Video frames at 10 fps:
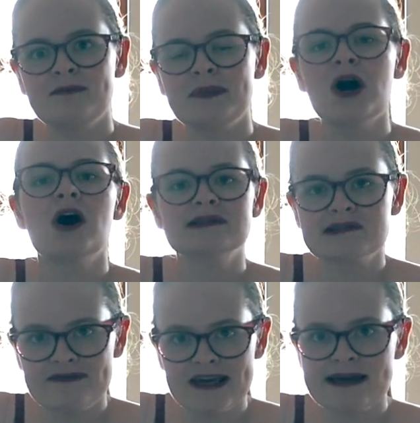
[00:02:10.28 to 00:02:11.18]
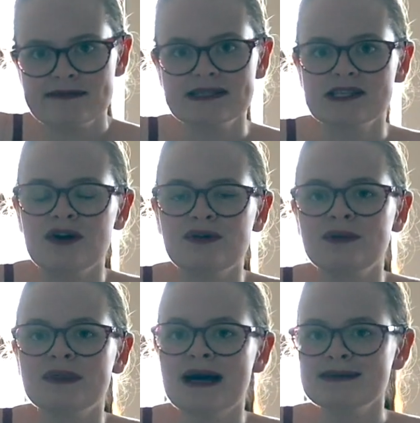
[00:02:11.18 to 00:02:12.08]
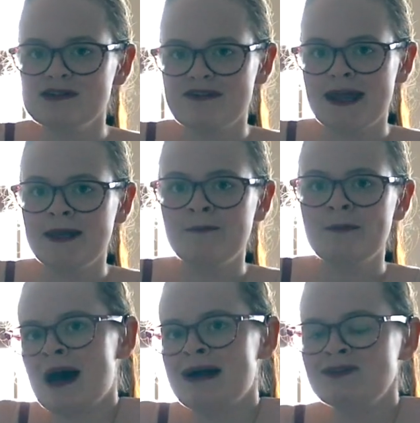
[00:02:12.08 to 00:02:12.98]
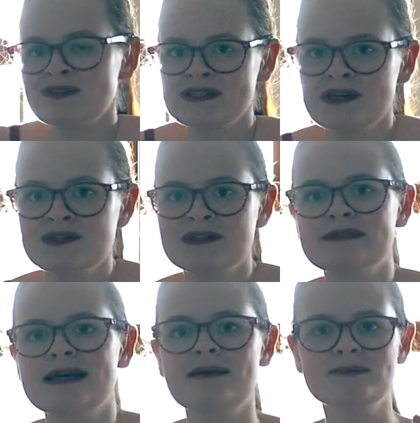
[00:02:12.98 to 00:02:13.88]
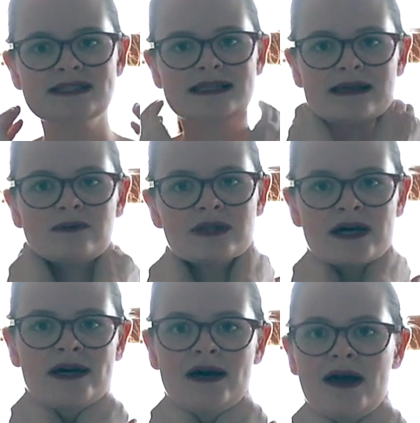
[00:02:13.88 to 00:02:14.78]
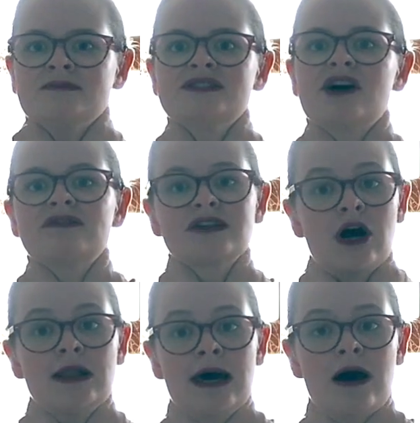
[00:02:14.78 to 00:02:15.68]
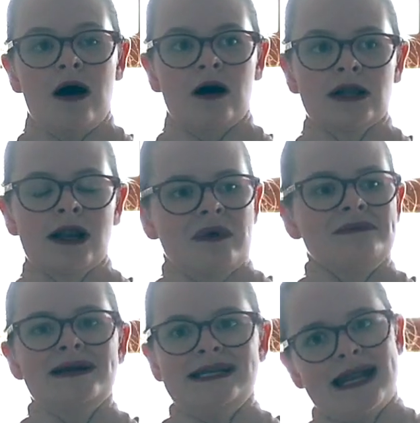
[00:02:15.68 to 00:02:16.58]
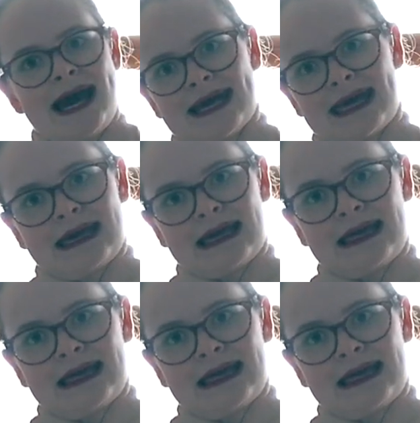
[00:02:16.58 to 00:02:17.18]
because of it, so that's great. I also sometimes sleep with a soft collar on when my neck